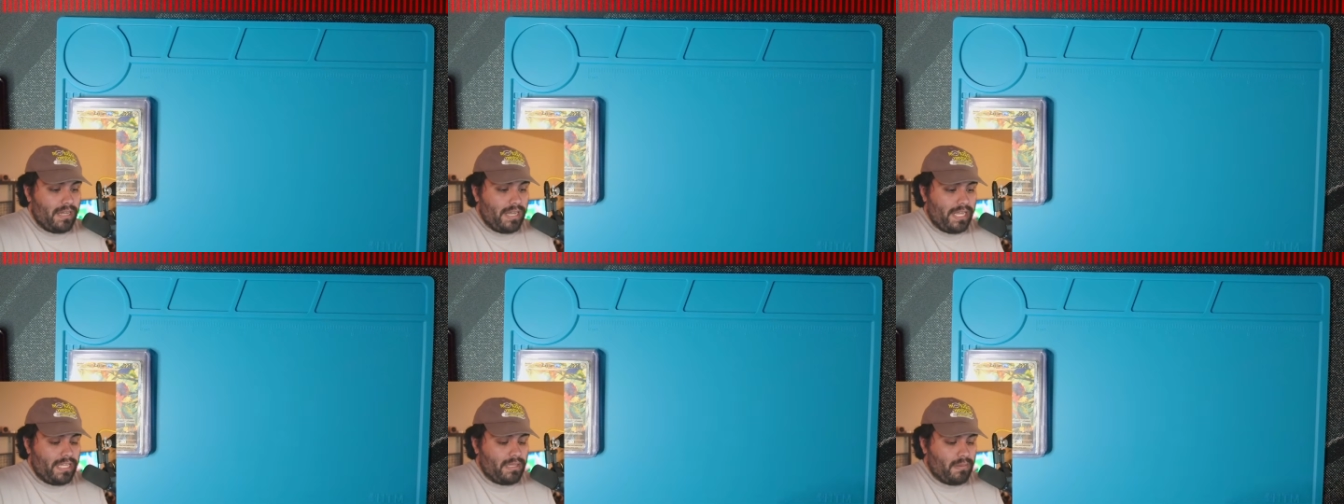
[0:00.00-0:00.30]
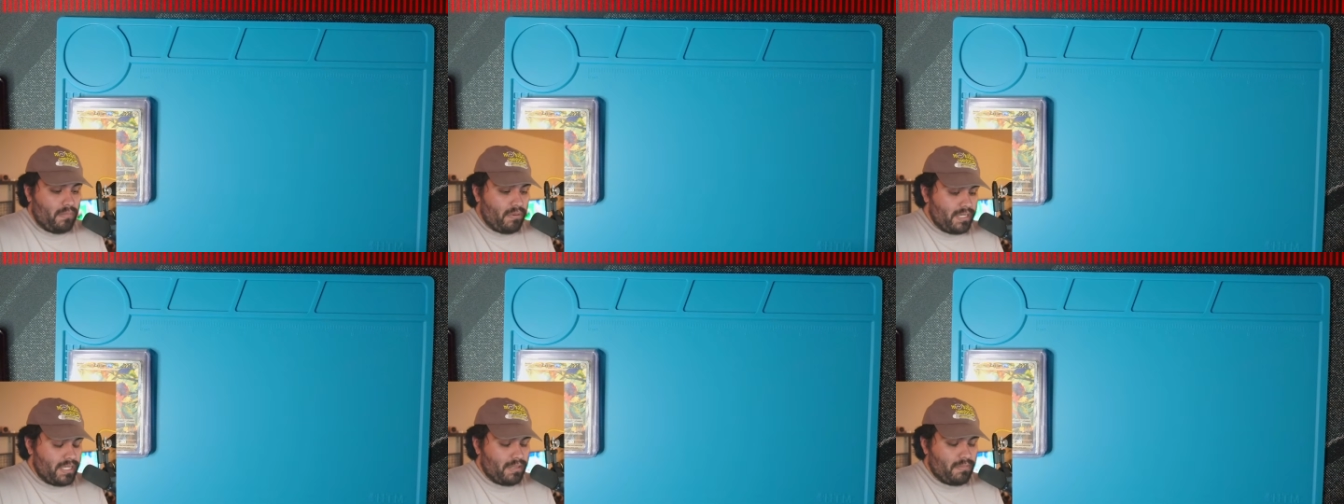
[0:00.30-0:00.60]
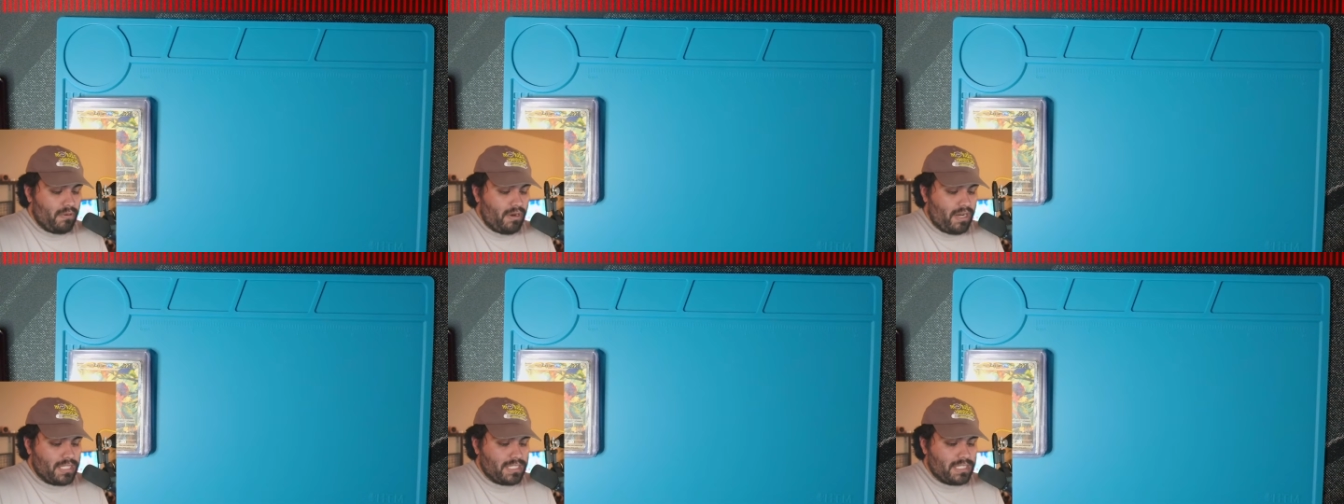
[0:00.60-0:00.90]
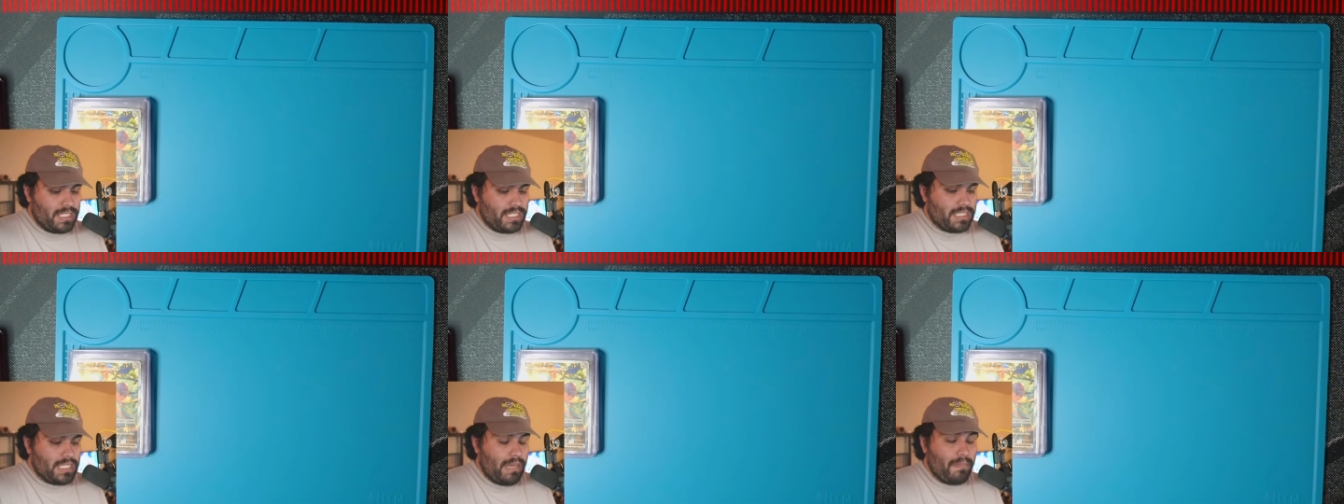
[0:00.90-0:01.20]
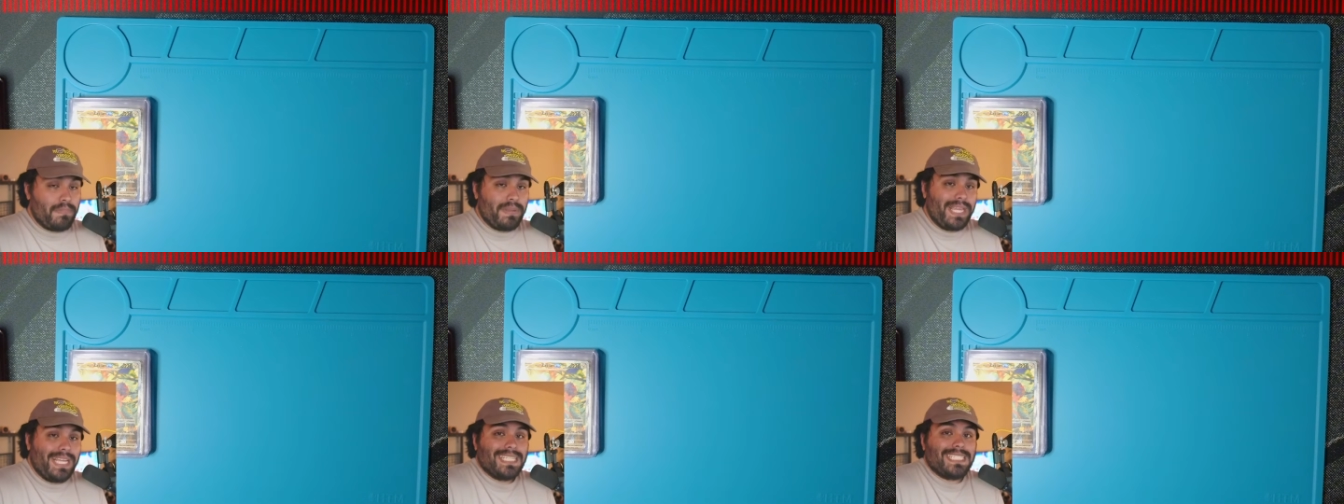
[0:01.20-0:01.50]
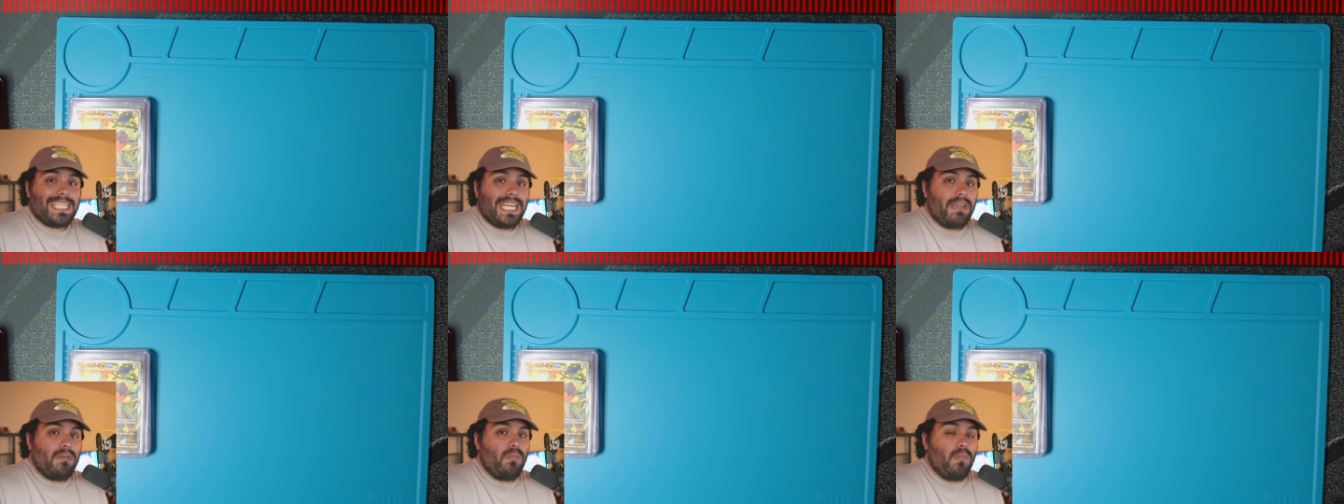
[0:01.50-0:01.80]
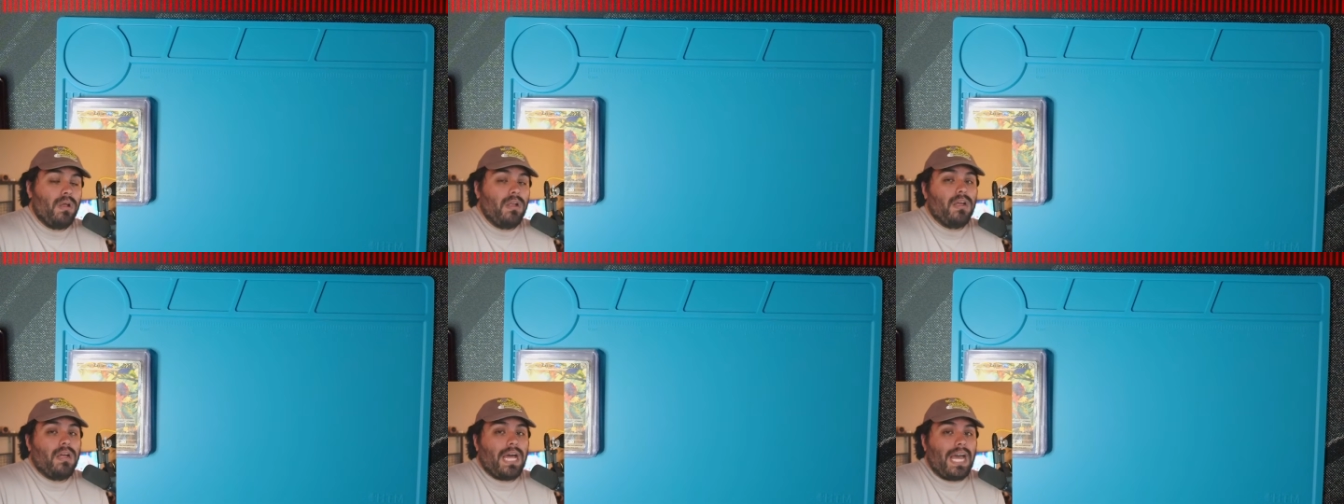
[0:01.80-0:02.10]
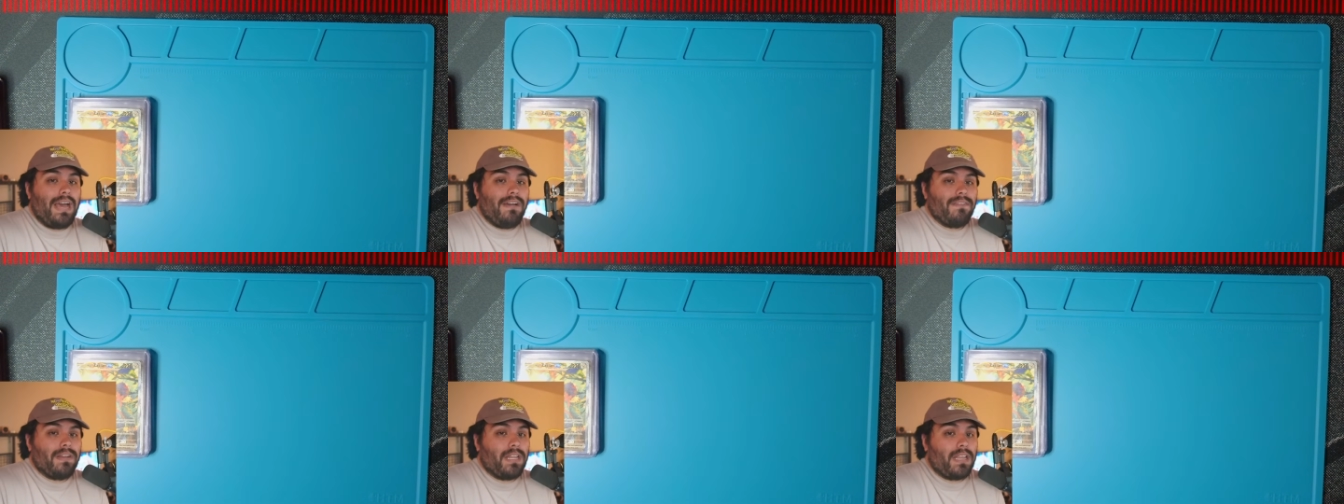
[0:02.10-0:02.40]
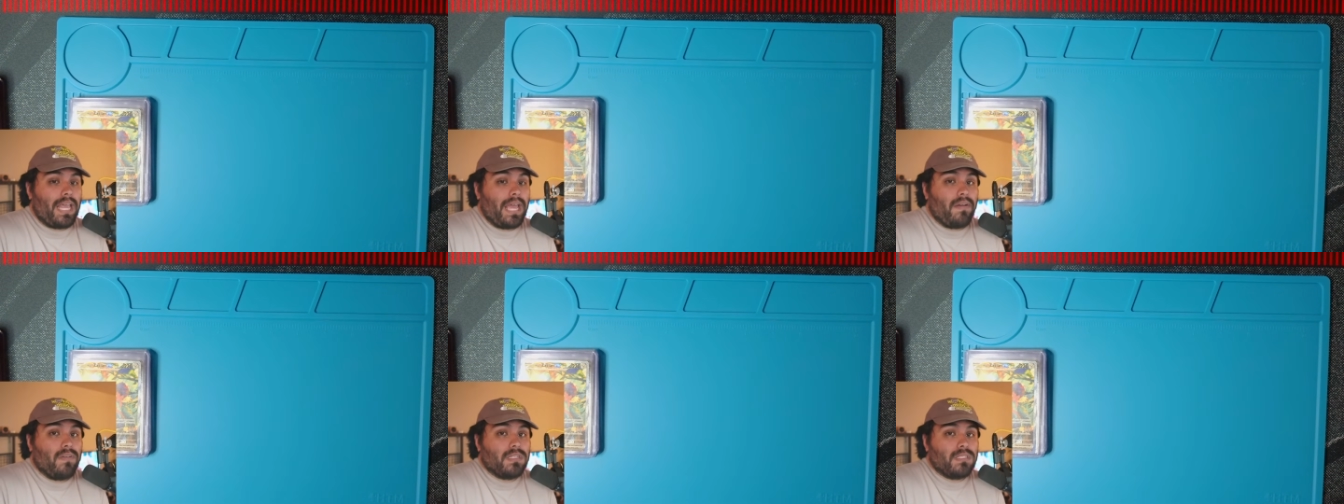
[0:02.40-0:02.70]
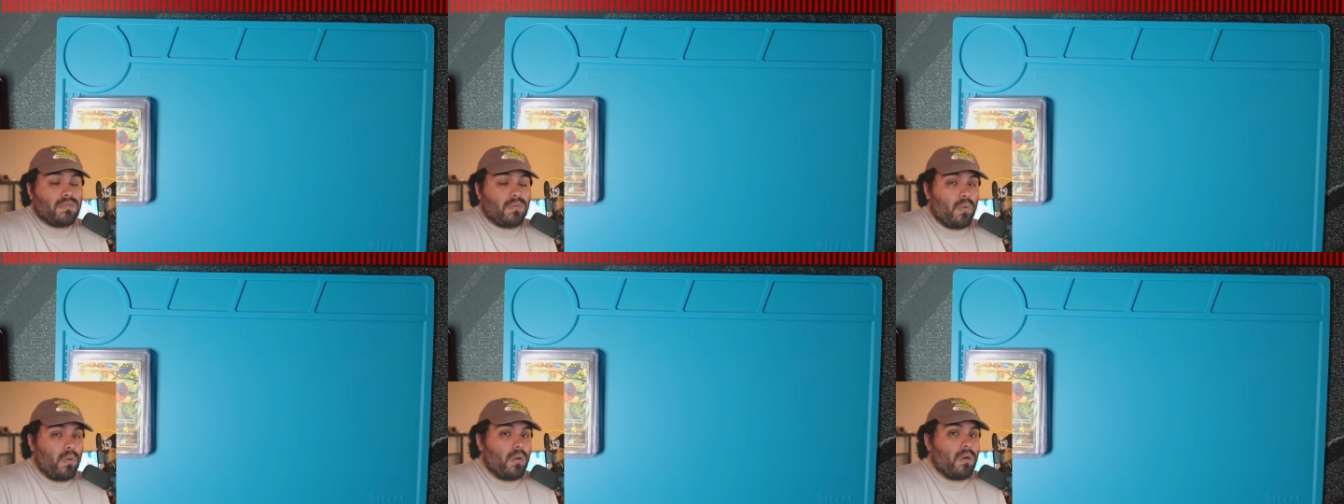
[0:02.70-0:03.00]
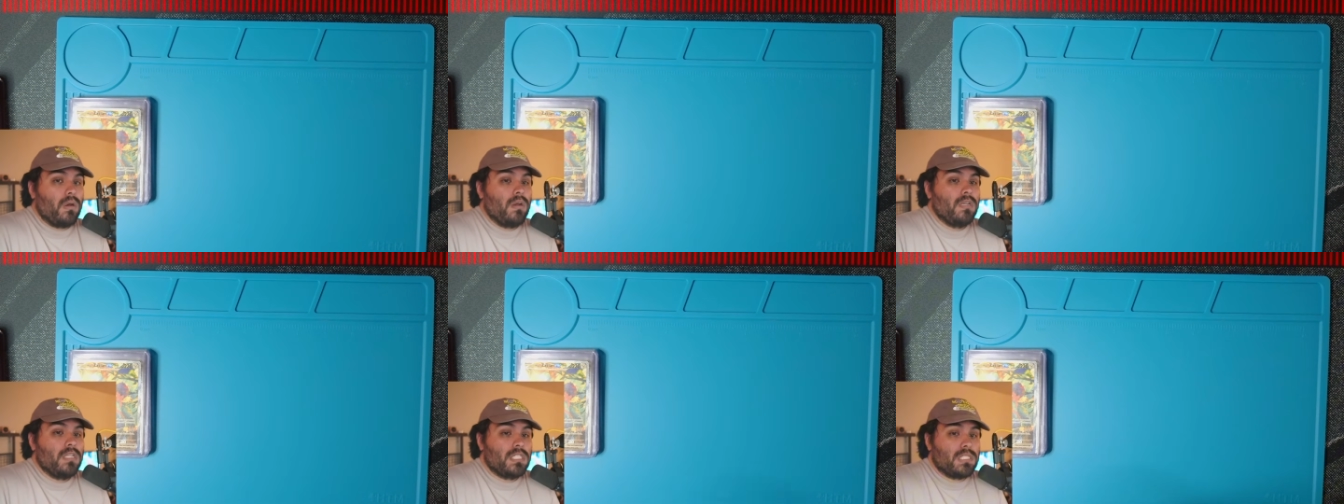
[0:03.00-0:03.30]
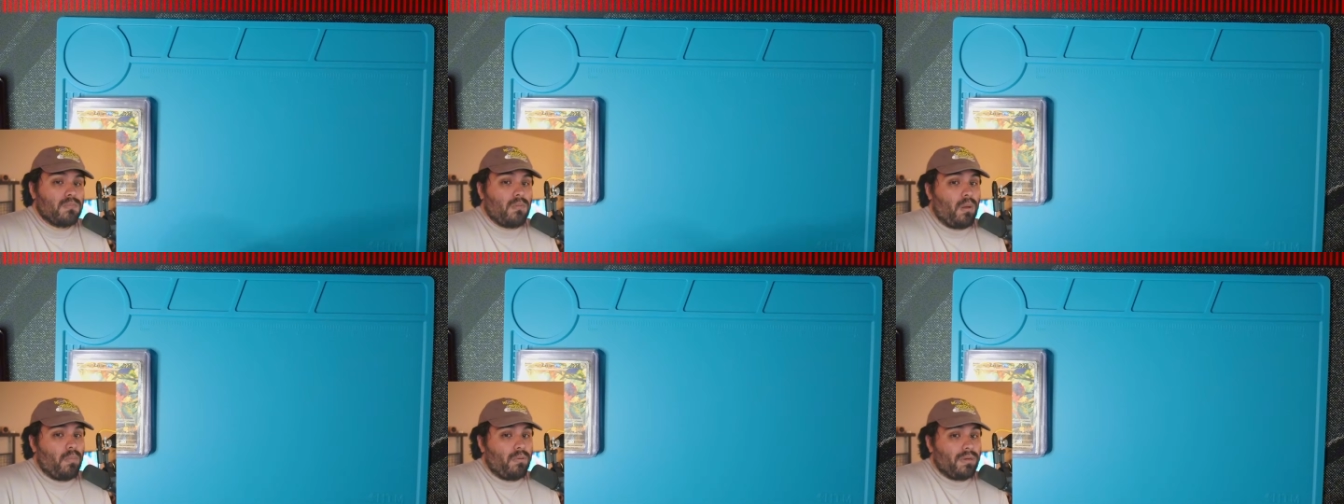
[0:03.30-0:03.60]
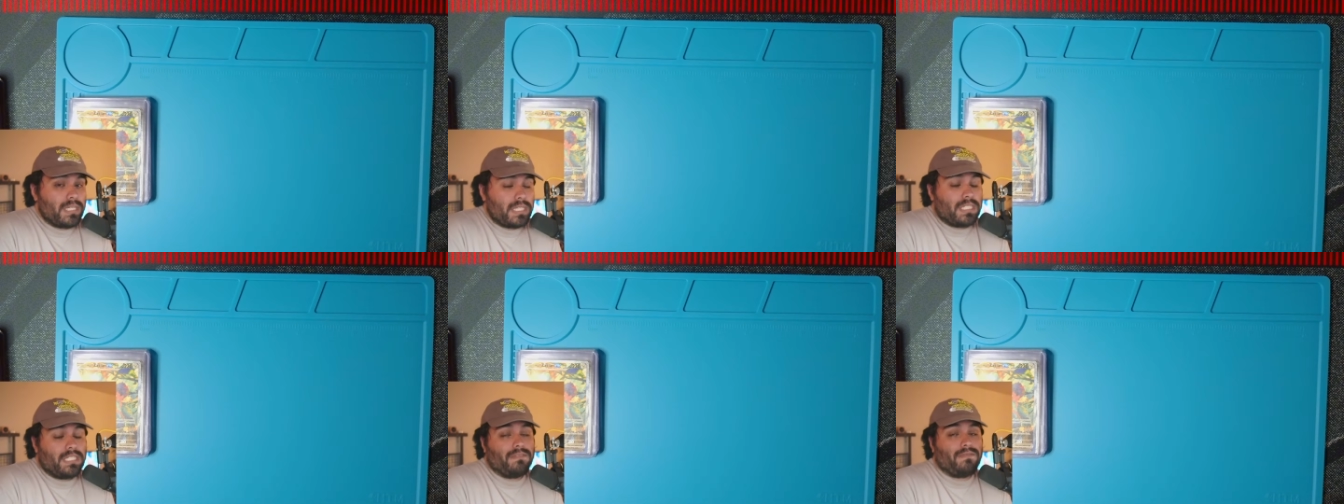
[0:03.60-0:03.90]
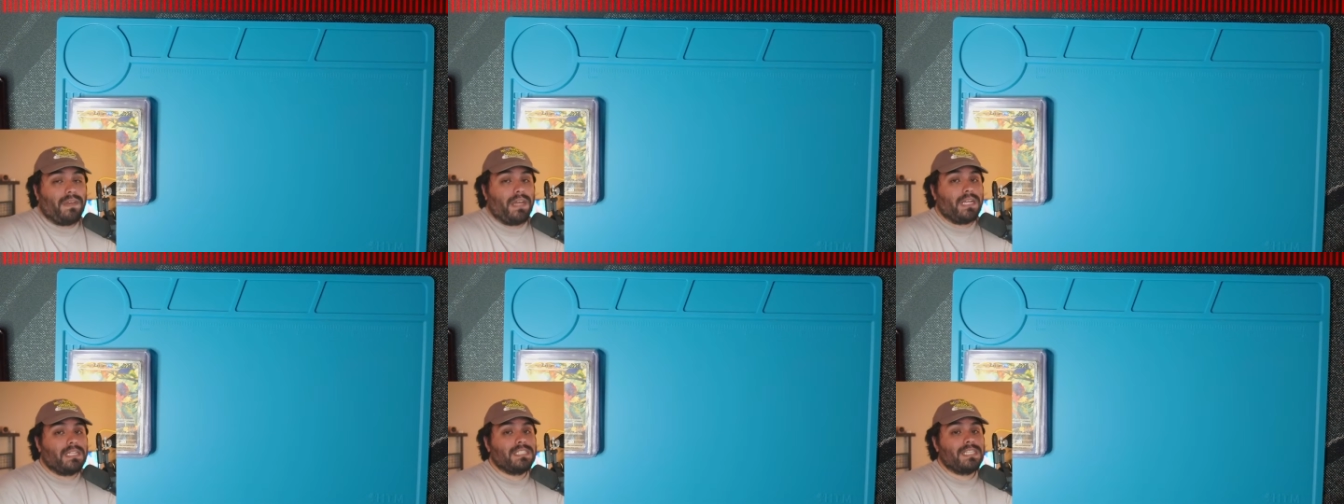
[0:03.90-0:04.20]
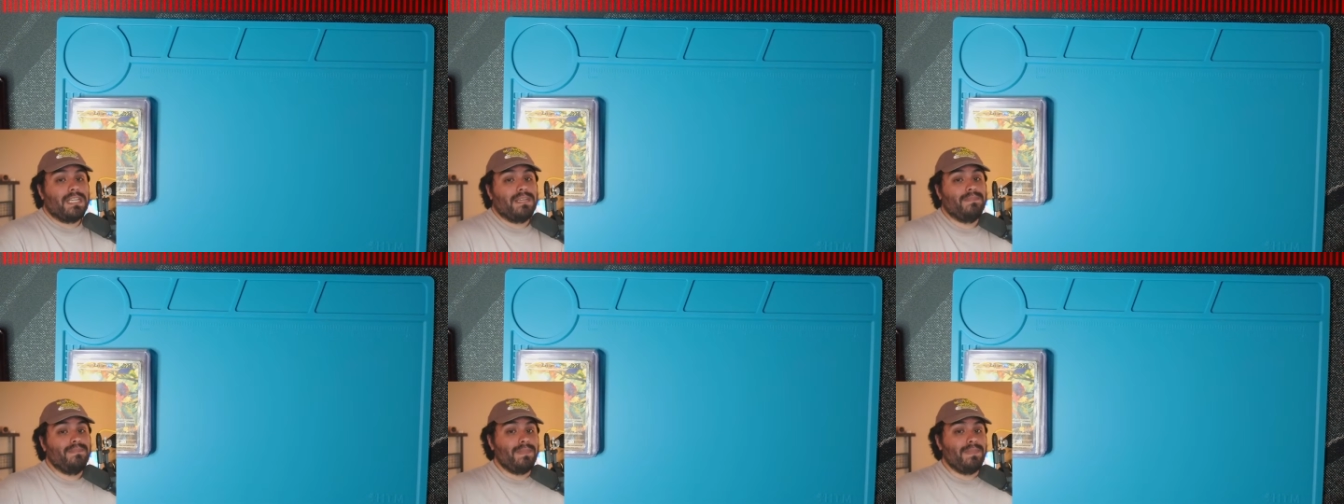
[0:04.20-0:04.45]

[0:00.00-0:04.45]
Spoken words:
in the printing process, that PSA will have an allowance for small printing defects.